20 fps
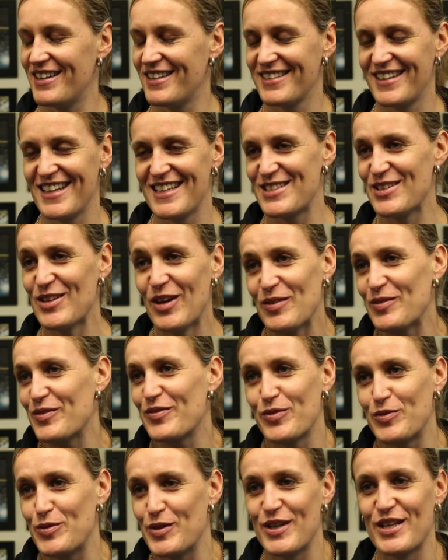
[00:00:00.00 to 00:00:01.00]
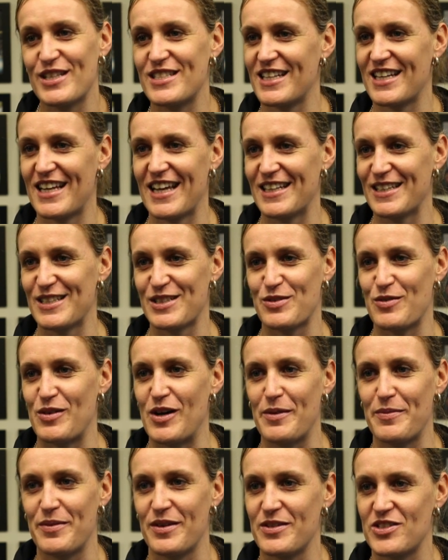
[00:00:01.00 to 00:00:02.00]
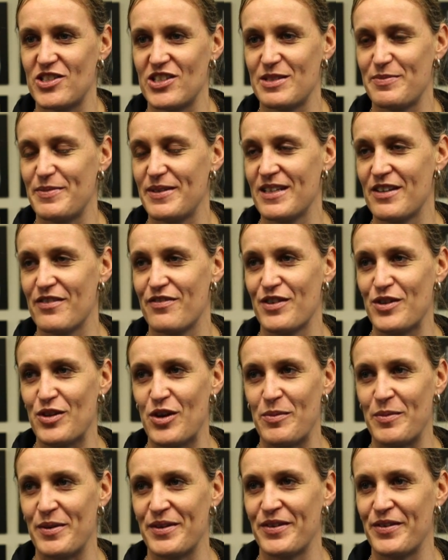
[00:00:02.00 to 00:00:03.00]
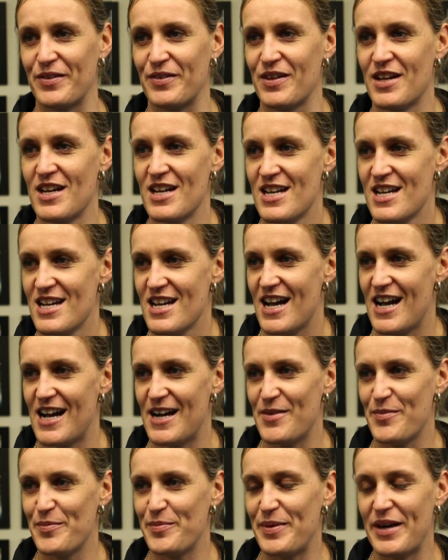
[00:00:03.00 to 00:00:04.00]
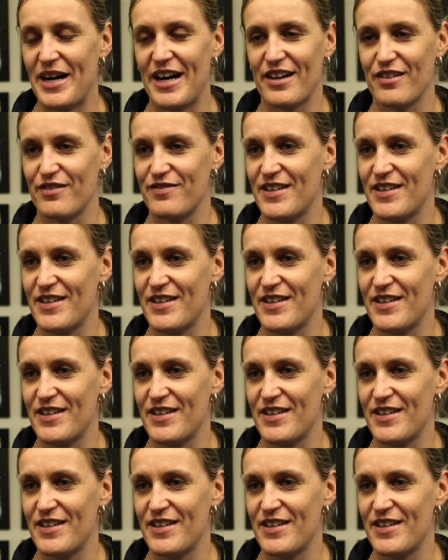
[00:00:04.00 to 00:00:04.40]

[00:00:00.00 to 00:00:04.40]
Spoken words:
there's not words that can describe her. She's been a phenomenal part of